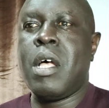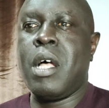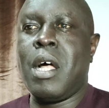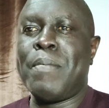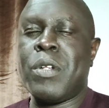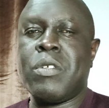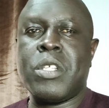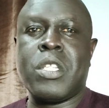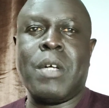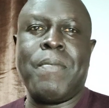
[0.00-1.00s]
I'm not
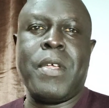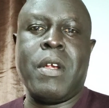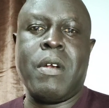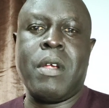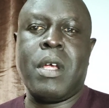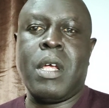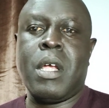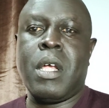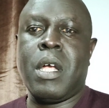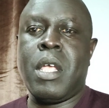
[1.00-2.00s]
going to stop there.
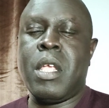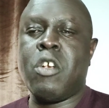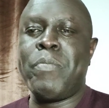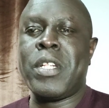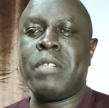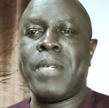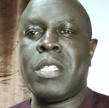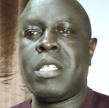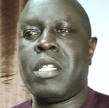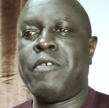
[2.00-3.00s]
I committed
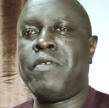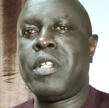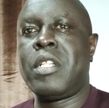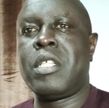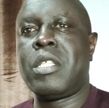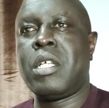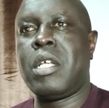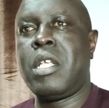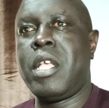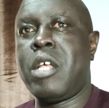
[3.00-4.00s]
myself in this
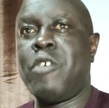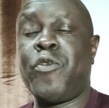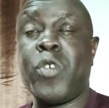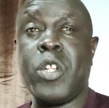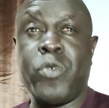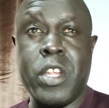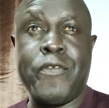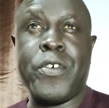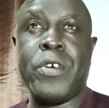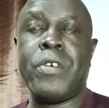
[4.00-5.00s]
year of
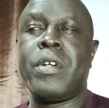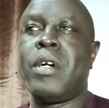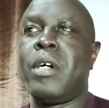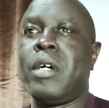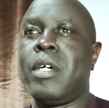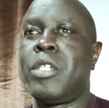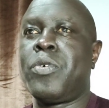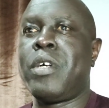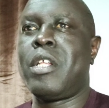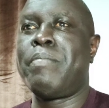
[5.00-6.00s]
2024
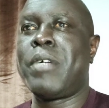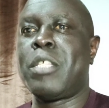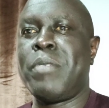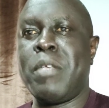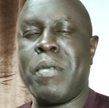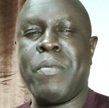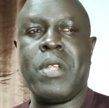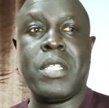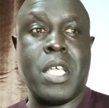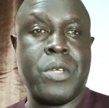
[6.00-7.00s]
to help as many
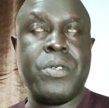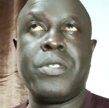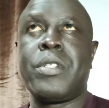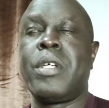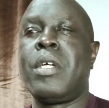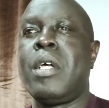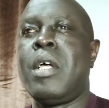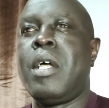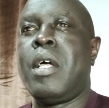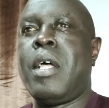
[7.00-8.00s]
people as I could.
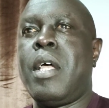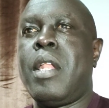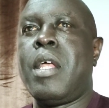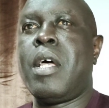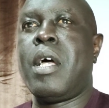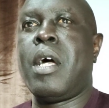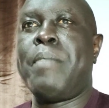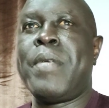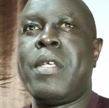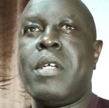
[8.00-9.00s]
And
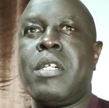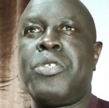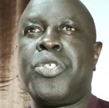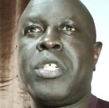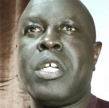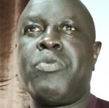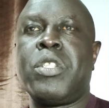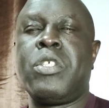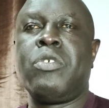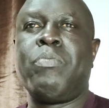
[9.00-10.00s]
I'm here to share
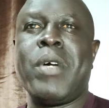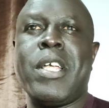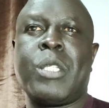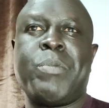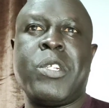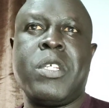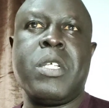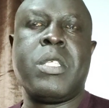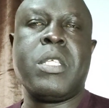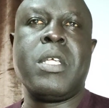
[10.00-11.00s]
with you my
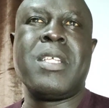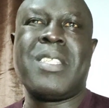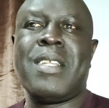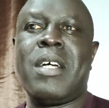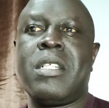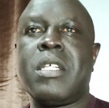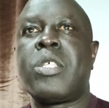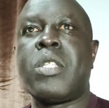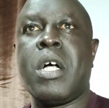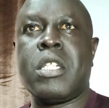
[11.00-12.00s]
expertise in starting a
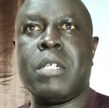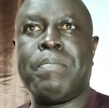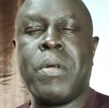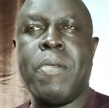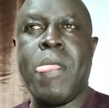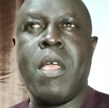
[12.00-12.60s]
startup.